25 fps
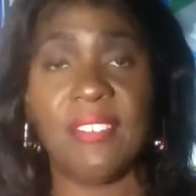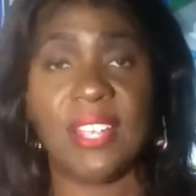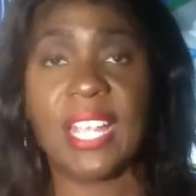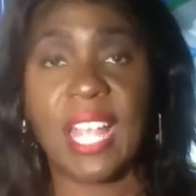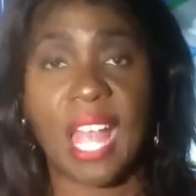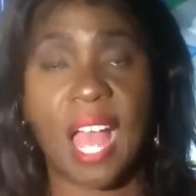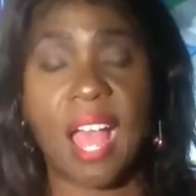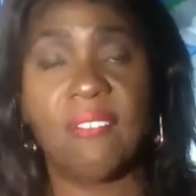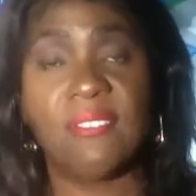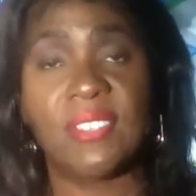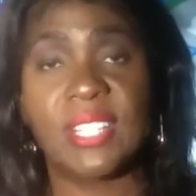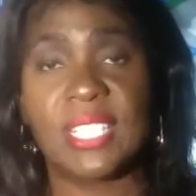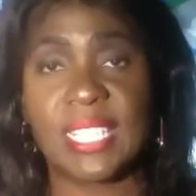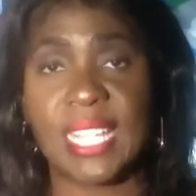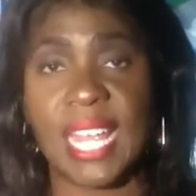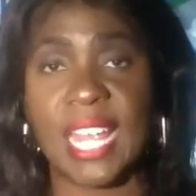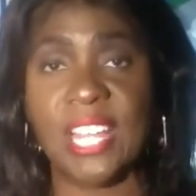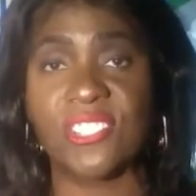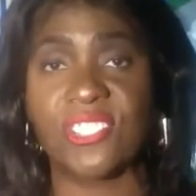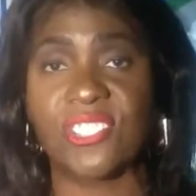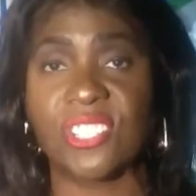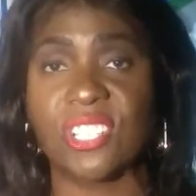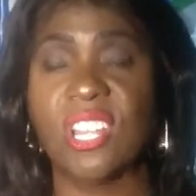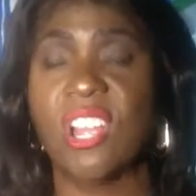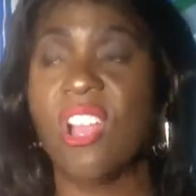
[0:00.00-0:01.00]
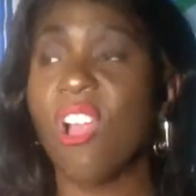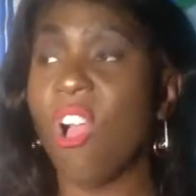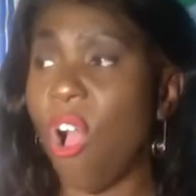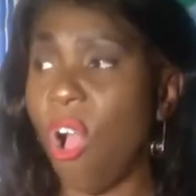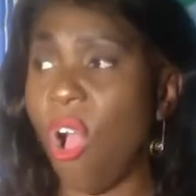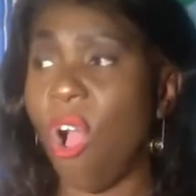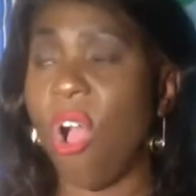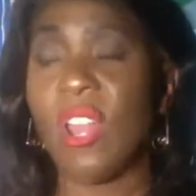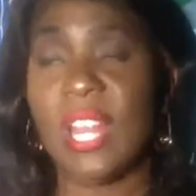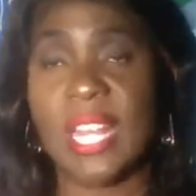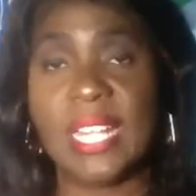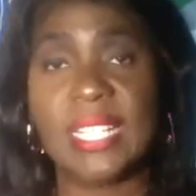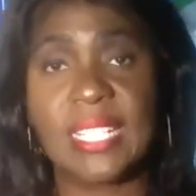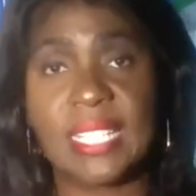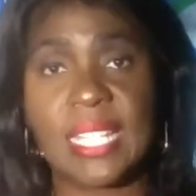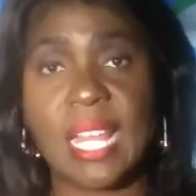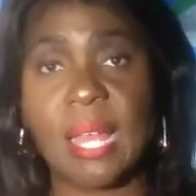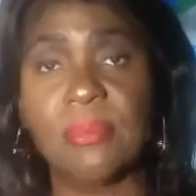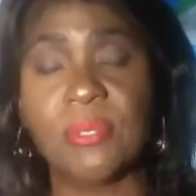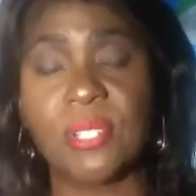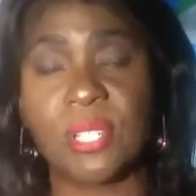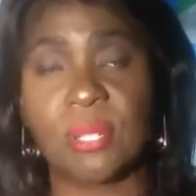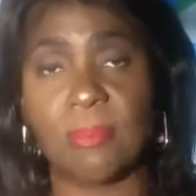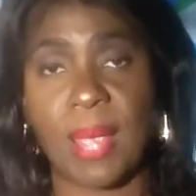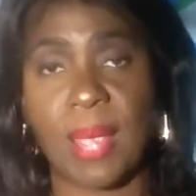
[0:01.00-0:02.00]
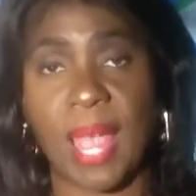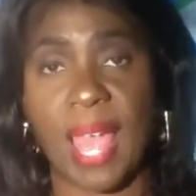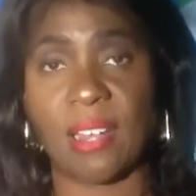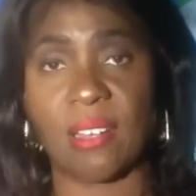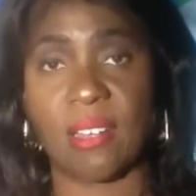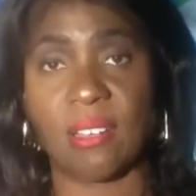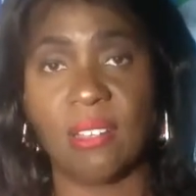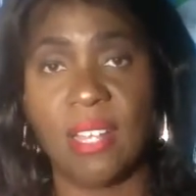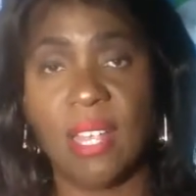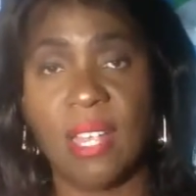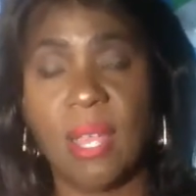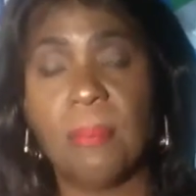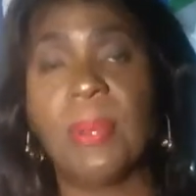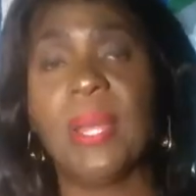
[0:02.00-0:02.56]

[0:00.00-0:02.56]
a conversation on a subject matter.